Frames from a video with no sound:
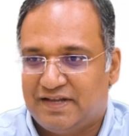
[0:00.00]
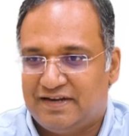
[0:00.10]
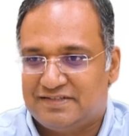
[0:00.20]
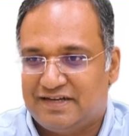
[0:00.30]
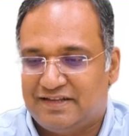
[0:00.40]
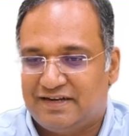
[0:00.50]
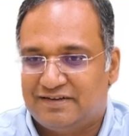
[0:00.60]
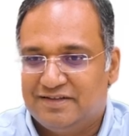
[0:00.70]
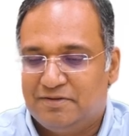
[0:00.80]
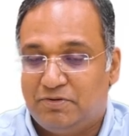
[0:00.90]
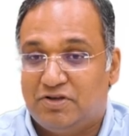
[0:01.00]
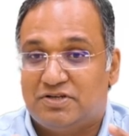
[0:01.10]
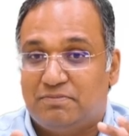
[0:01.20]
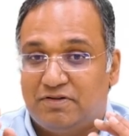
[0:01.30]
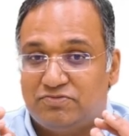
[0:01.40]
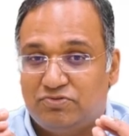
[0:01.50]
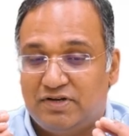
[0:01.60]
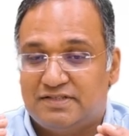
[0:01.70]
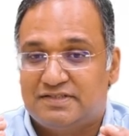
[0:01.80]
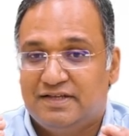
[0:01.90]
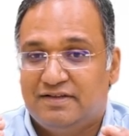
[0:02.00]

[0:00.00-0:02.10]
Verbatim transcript: understand that because number of students